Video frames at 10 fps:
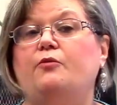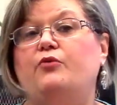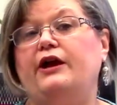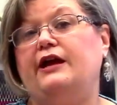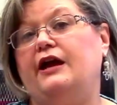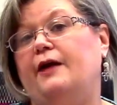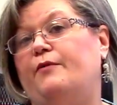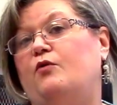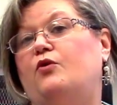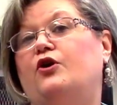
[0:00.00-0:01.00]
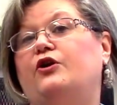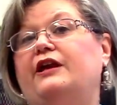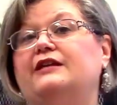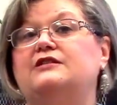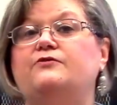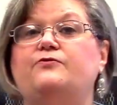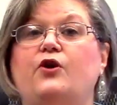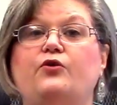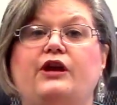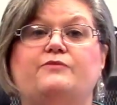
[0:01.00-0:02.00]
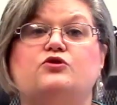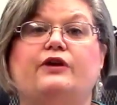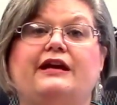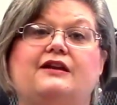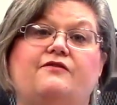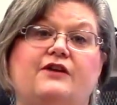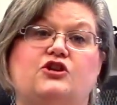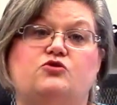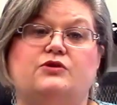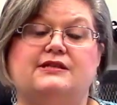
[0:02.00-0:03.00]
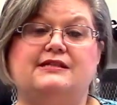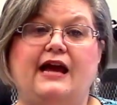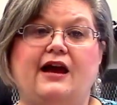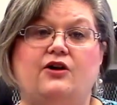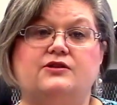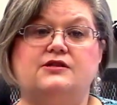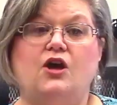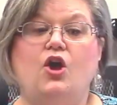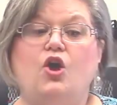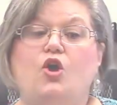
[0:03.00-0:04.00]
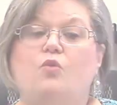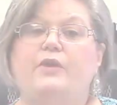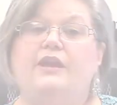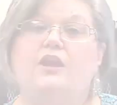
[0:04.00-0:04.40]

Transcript: breaking up a word into phonemes or individual sounds. We